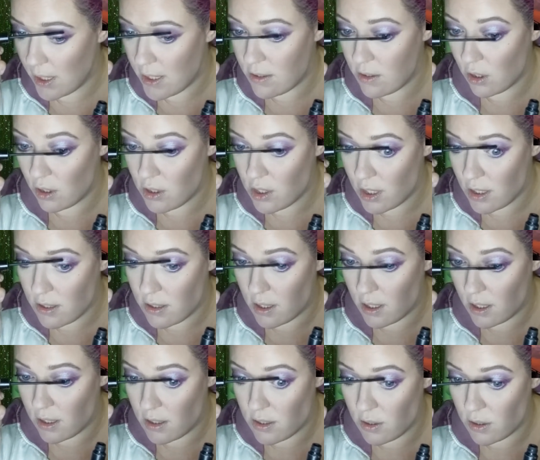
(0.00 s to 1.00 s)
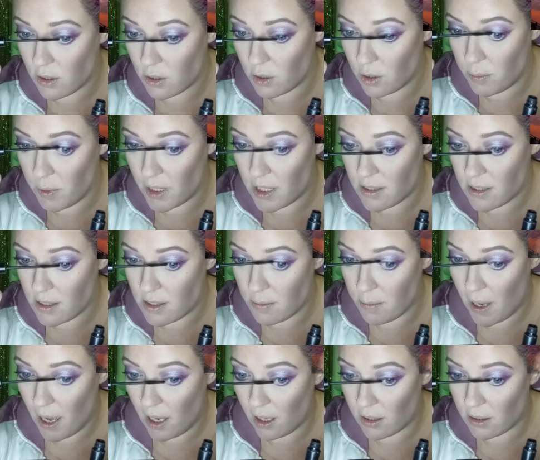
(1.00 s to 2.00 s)
It's not just that it's good because it's
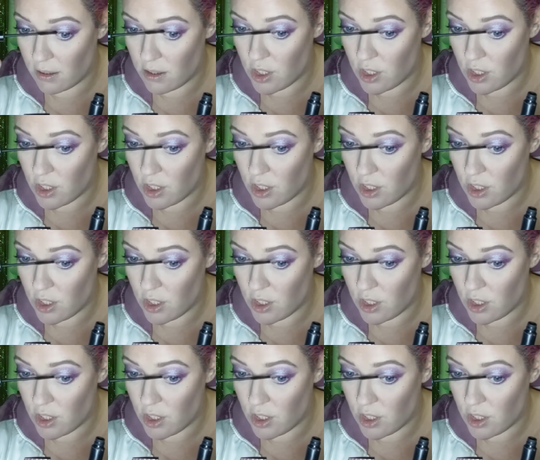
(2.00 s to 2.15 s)
about